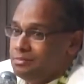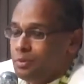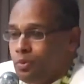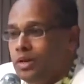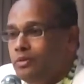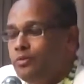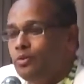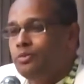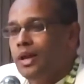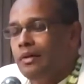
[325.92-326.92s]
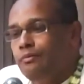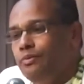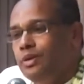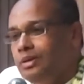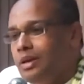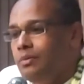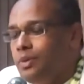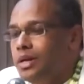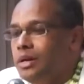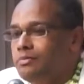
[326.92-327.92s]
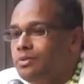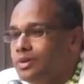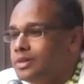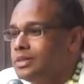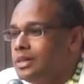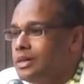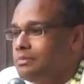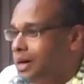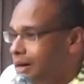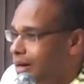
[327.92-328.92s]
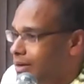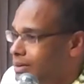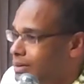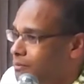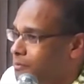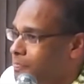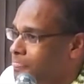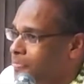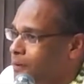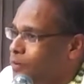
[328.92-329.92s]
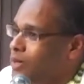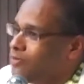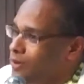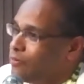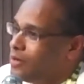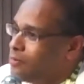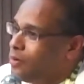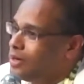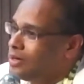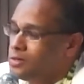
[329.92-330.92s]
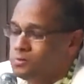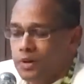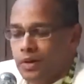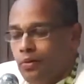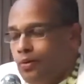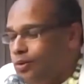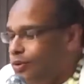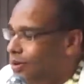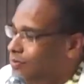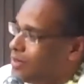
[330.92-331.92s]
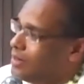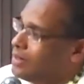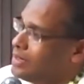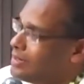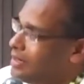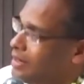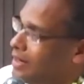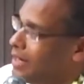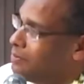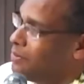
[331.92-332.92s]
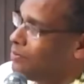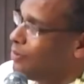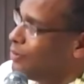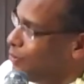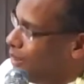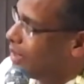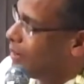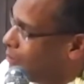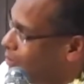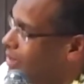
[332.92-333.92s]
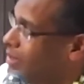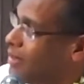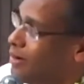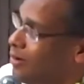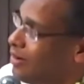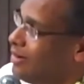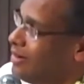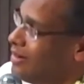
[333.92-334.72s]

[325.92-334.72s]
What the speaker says: But what if you every day wake up for Krishna and Mangala Aarti? What if every morning, despite all your difficulties in the night before, you wake up to greet the Lord?